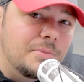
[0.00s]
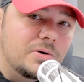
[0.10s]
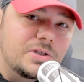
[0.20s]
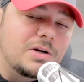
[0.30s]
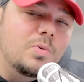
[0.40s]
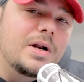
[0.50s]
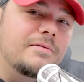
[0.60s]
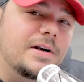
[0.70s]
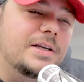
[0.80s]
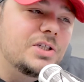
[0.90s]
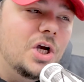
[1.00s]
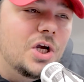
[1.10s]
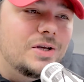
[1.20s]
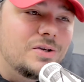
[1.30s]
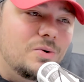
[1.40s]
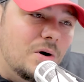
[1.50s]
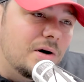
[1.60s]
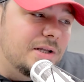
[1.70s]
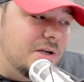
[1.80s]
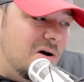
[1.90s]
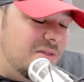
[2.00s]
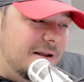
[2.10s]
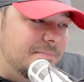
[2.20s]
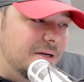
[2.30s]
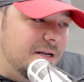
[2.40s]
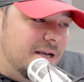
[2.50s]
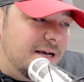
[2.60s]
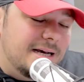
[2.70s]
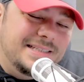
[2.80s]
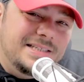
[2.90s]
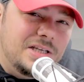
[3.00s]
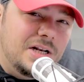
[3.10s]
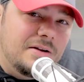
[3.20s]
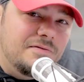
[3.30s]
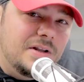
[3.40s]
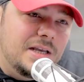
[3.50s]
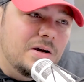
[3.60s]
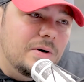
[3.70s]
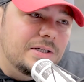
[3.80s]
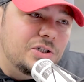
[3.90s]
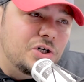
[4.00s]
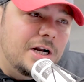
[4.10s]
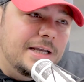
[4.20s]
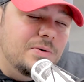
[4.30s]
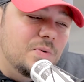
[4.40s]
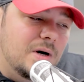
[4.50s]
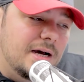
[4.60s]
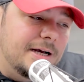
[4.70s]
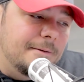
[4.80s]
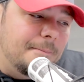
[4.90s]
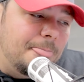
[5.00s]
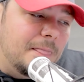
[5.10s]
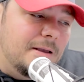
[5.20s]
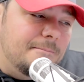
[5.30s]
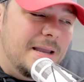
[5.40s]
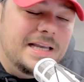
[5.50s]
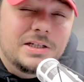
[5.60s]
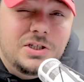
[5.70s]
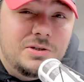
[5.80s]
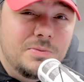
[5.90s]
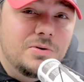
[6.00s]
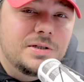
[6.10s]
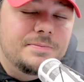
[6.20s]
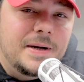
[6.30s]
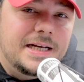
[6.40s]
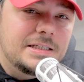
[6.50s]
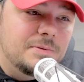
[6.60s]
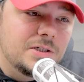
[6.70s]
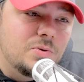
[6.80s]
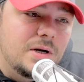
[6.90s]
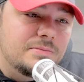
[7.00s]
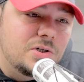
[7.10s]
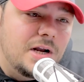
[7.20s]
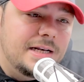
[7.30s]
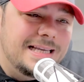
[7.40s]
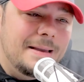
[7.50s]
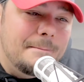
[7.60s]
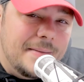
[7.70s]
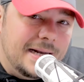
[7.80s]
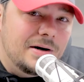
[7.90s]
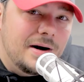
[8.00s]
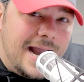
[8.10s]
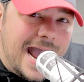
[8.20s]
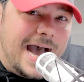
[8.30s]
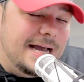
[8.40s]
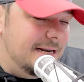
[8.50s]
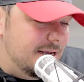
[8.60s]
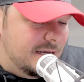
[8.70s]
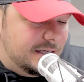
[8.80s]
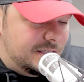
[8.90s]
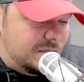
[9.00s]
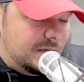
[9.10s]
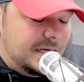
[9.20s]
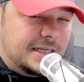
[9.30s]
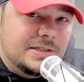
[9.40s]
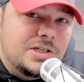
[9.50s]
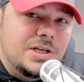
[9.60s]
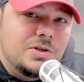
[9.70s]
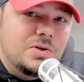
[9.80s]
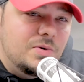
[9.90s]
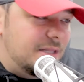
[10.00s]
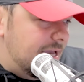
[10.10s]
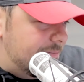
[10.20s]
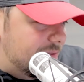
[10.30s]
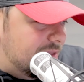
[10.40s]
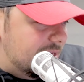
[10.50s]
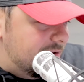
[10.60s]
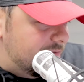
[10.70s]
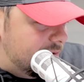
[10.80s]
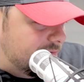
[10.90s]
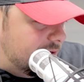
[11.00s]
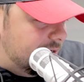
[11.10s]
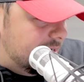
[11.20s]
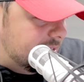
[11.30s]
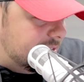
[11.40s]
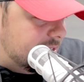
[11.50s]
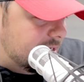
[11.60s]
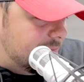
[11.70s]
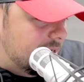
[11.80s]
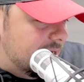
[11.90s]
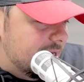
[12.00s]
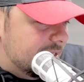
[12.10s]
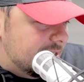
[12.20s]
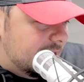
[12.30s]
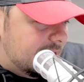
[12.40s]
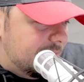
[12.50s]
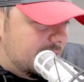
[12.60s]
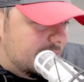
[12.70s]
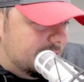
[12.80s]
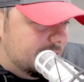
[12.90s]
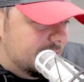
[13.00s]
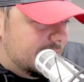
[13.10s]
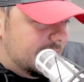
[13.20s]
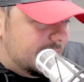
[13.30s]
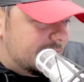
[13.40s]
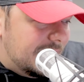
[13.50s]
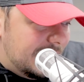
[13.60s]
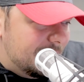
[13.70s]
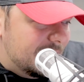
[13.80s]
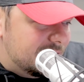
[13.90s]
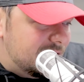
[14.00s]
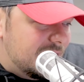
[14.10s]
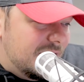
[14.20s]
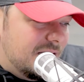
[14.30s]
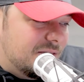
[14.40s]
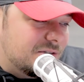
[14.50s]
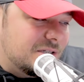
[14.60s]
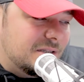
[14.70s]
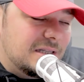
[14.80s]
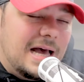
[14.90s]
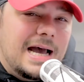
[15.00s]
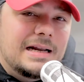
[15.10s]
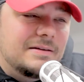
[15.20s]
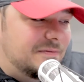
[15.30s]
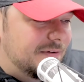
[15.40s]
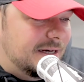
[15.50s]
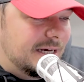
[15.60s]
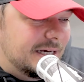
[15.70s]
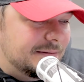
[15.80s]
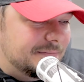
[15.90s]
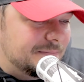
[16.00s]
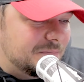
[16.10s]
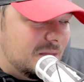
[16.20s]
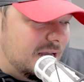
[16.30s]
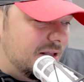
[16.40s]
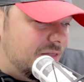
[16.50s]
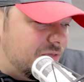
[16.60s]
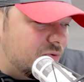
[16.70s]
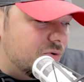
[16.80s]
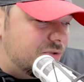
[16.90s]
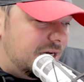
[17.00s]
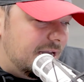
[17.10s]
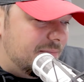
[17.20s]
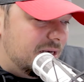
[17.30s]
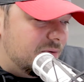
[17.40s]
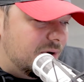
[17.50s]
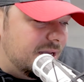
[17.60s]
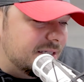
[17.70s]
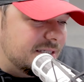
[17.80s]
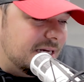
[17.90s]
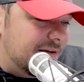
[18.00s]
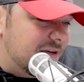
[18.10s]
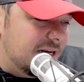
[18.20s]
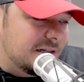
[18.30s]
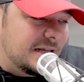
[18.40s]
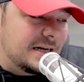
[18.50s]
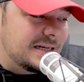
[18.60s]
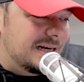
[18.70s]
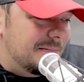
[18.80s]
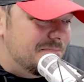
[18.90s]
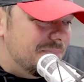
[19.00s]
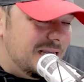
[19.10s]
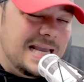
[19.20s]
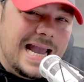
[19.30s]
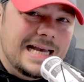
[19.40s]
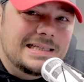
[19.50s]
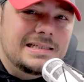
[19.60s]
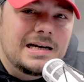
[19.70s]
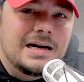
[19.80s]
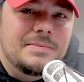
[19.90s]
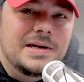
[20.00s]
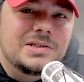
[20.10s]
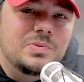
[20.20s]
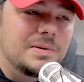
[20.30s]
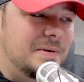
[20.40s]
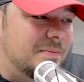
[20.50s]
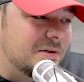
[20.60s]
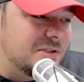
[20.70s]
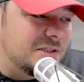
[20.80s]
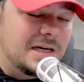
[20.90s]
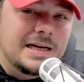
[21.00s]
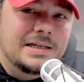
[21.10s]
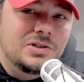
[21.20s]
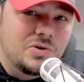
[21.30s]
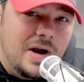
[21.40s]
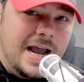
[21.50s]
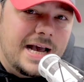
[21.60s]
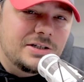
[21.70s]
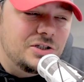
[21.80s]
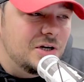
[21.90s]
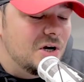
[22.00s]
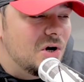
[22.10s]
motorcycle, whatever it is, you already know that. But to see it on video and to try to make it as smooth as possible is what I'm trying to get better at. So I'm going to continue doing that. But thank you for the very nice comment. Talking about comments, there's a lot of through time anyways, I've gotten a lot of kind of BS comments where people are just talking trash